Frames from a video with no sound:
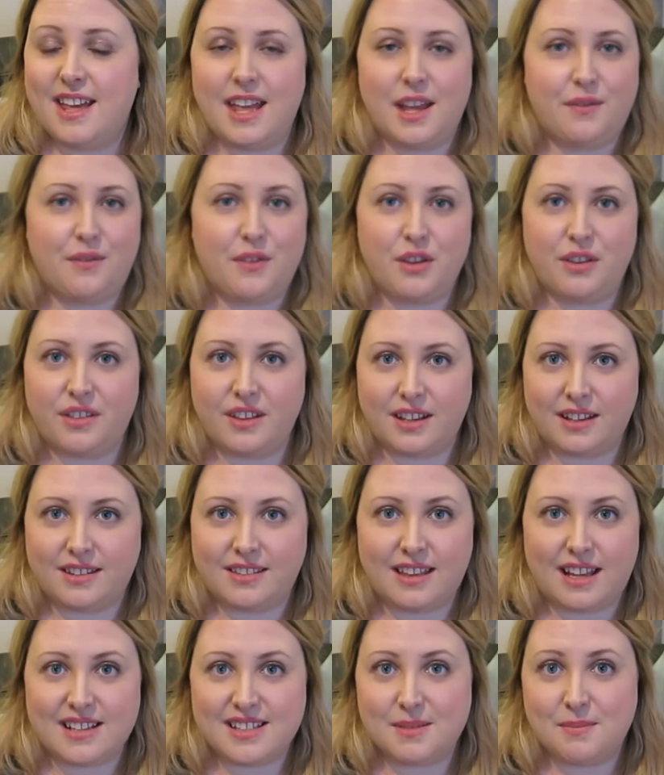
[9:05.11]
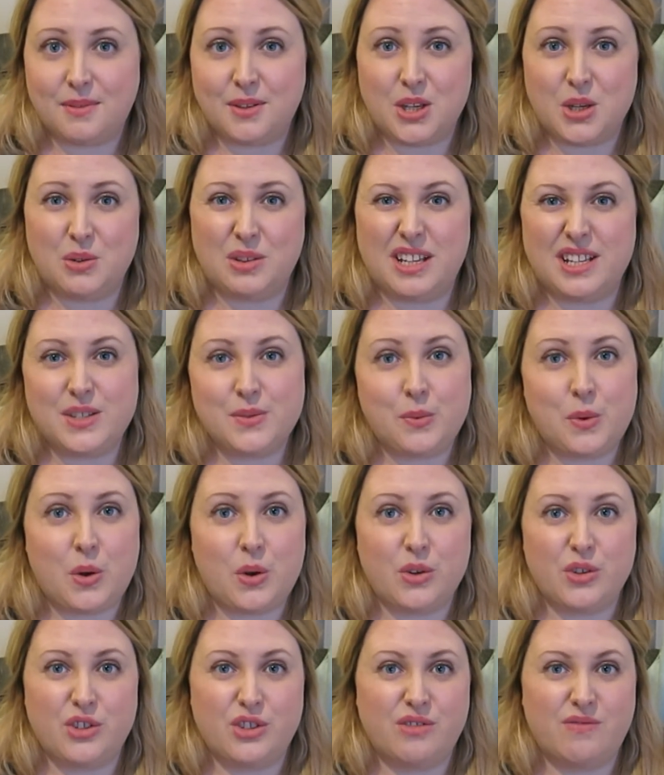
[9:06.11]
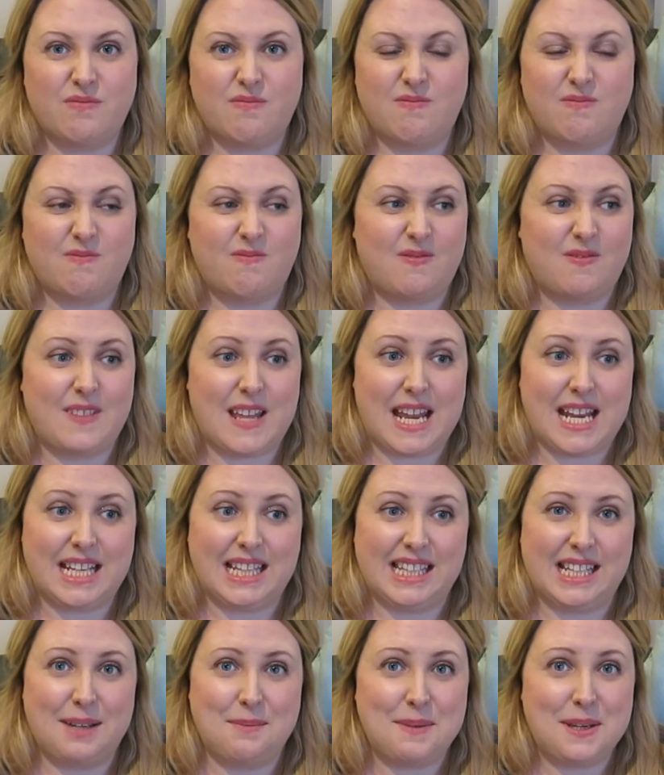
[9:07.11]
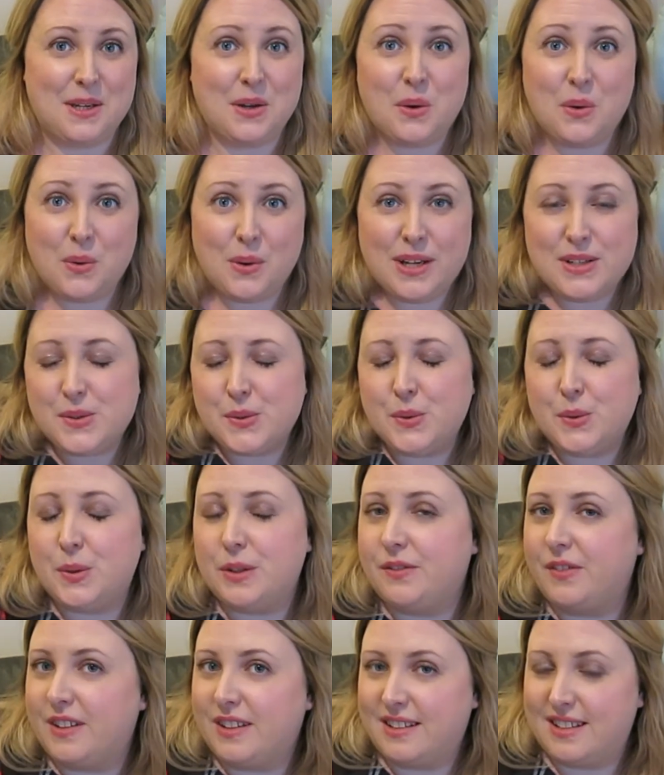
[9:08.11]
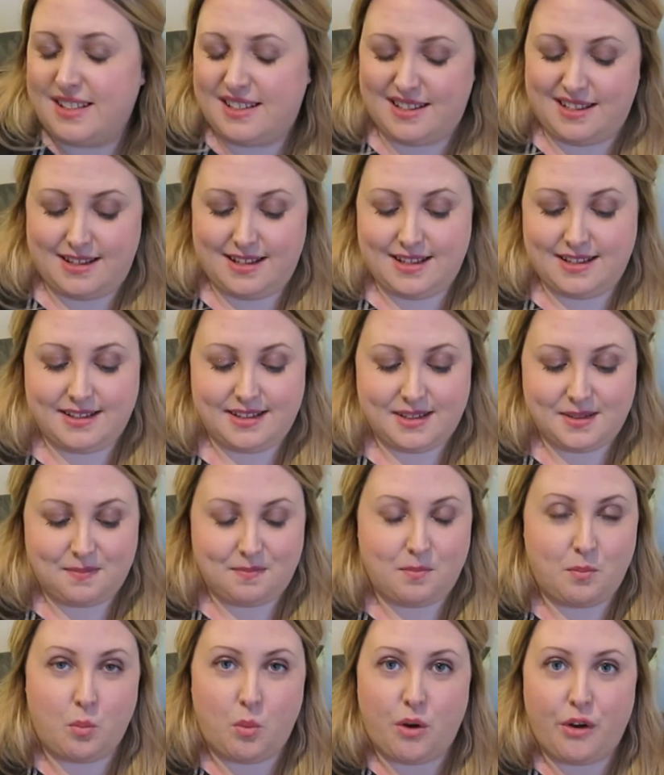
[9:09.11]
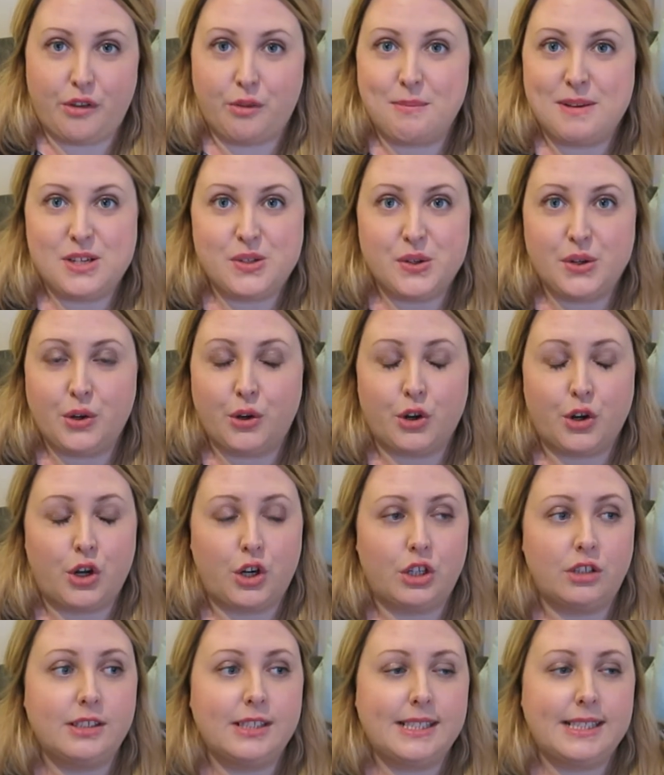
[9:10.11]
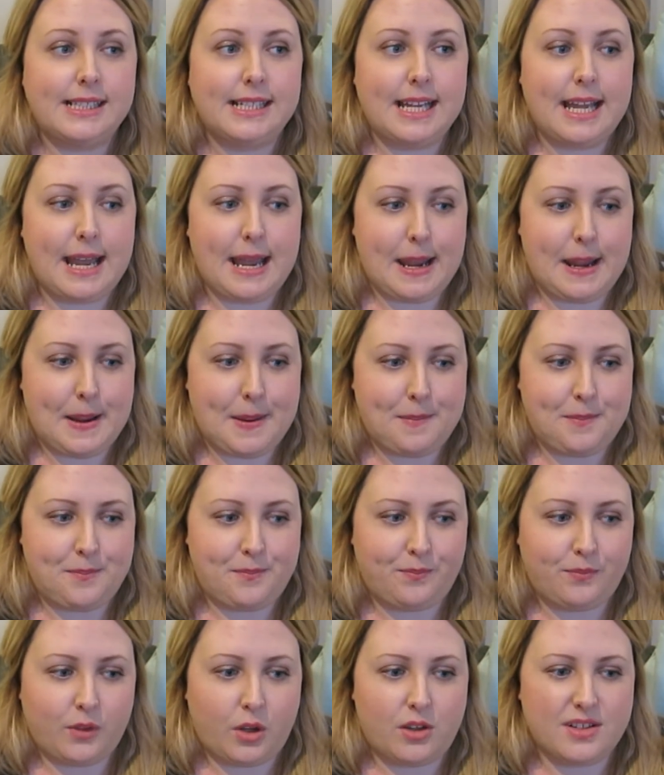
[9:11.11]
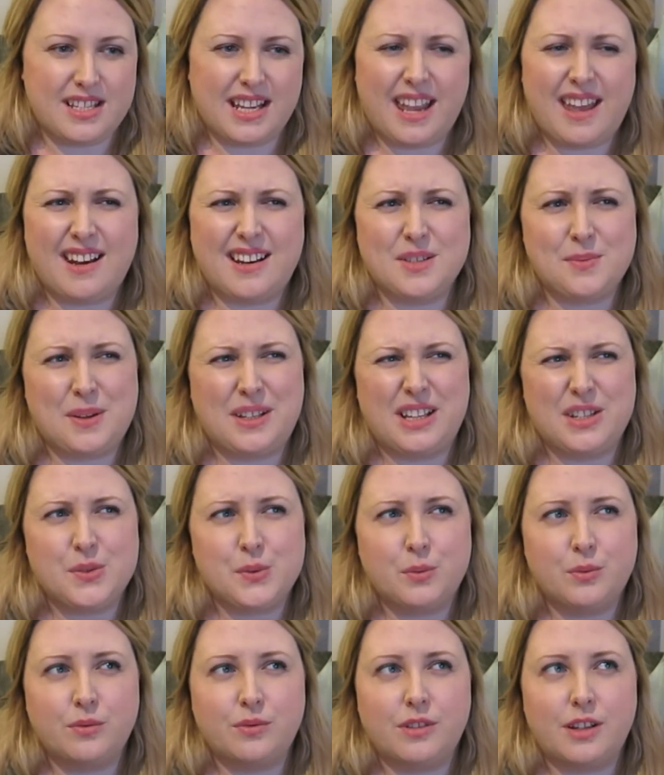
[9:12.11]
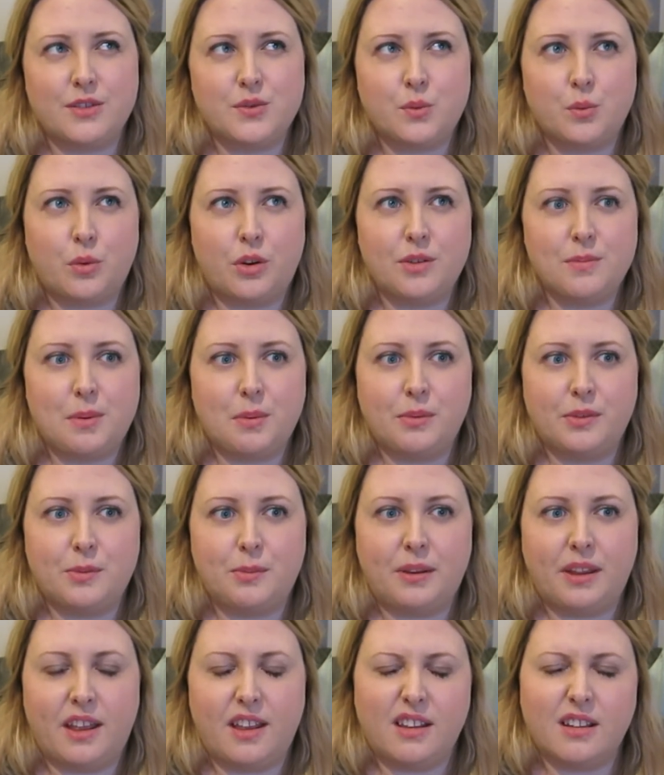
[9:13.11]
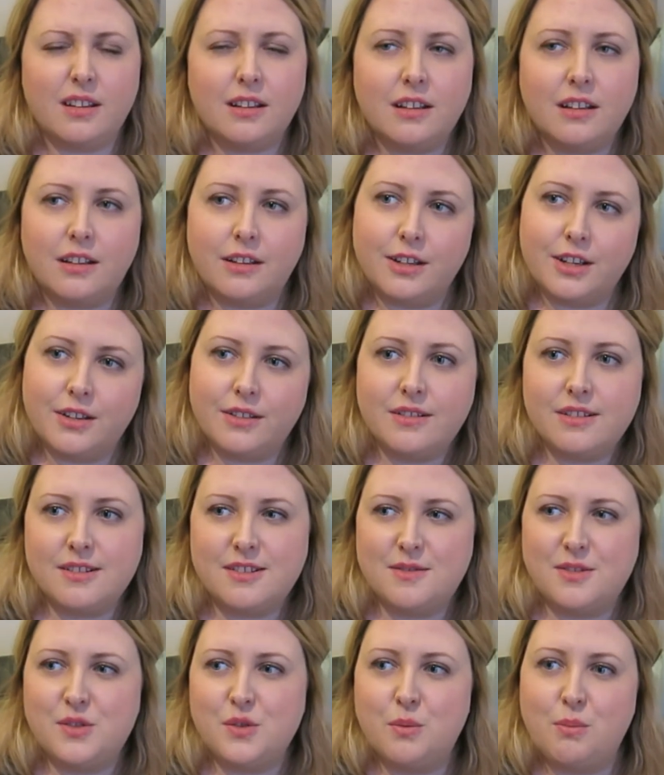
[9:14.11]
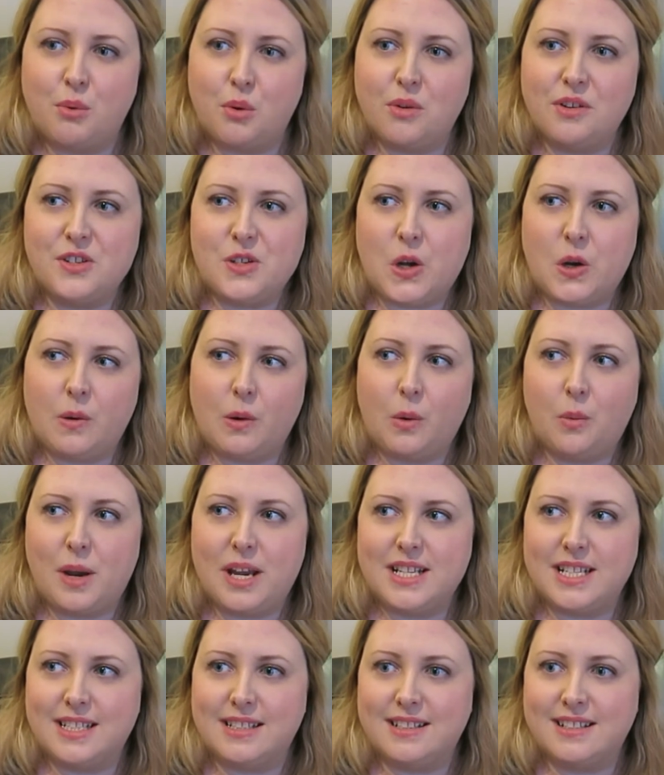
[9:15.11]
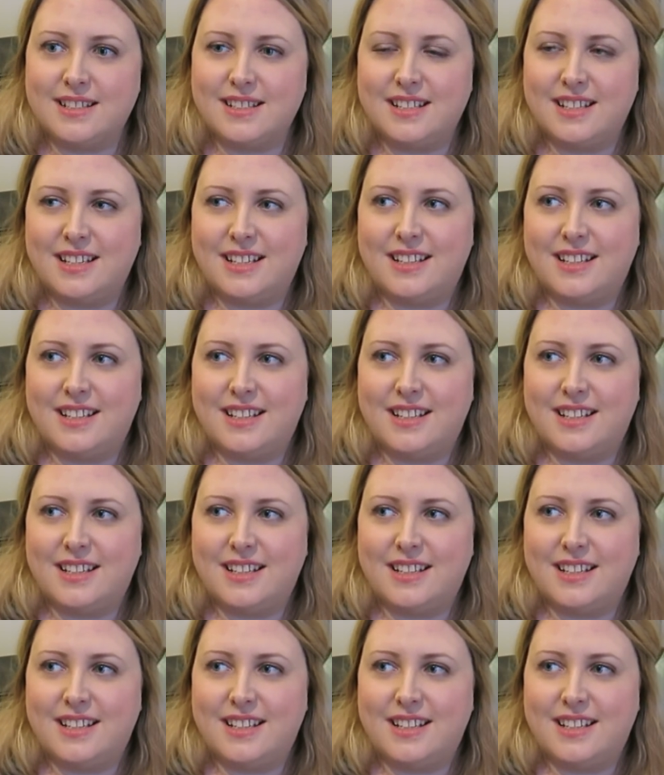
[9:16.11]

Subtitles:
If you think that's something you'd like to watch, then let me know. I don't know if it is worth me doing or not, because again as well, I don't want people to be like, ugh, it's so boring talking about weddings.